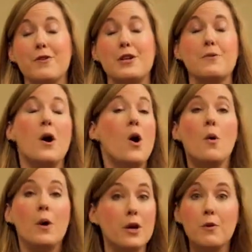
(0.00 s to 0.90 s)
for you,
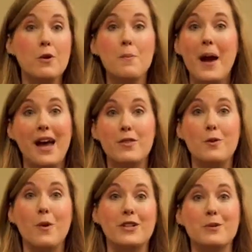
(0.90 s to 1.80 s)
what career path
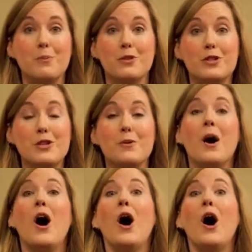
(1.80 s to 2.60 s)
you want to pursue,